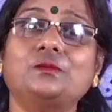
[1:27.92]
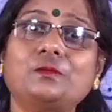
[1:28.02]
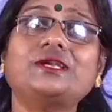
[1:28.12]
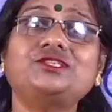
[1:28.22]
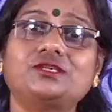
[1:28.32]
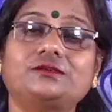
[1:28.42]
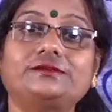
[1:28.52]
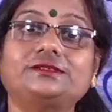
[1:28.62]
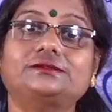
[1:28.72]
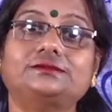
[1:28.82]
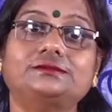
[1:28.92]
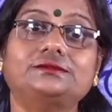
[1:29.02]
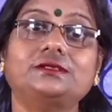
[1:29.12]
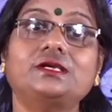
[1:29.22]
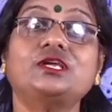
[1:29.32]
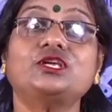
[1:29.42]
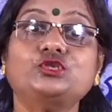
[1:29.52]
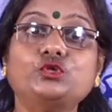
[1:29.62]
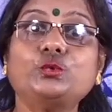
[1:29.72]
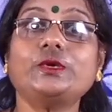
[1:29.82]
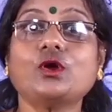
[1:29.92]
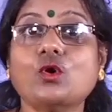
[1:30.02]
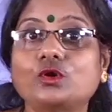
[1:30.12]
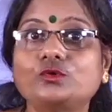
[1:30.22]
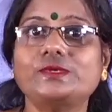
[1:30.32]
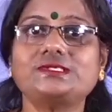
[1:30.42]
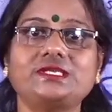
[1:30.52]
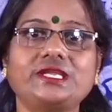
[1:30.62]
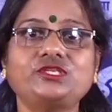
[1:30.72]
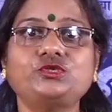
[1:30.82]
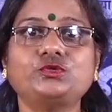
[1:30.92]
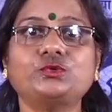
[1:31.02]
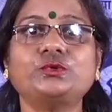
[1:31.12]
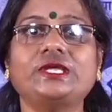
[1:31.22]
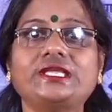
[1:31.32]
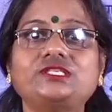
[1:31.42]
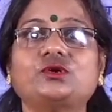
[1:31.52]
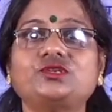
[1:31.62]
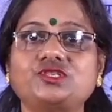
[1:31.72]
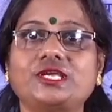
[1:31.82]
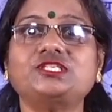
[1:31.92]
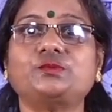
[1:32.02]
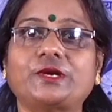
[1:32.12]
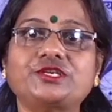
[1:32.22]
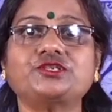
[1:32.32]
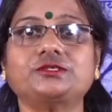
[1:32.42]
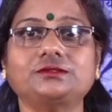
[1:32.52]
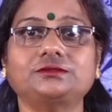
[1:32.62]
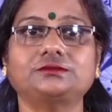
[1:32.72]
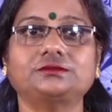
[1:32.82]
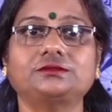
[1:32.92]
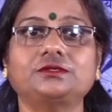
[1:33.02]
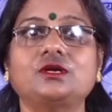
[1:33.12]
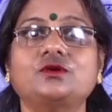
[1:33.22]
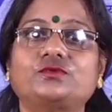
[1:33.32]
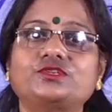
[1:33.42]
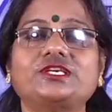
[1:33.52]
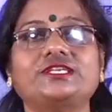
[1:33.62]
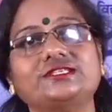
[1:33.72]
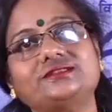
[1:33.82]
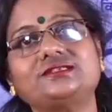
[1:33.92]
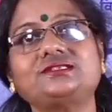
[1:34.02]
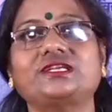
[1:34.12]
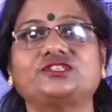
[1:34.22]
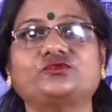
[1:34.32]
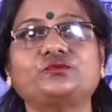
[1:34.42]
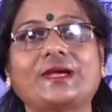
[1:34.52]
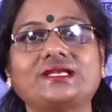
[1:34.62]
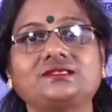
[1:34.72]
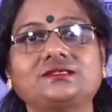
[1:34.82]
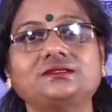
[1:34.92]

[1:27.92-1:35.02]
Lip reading: But children, do we always need to heat or change pressure for changing the state of matter?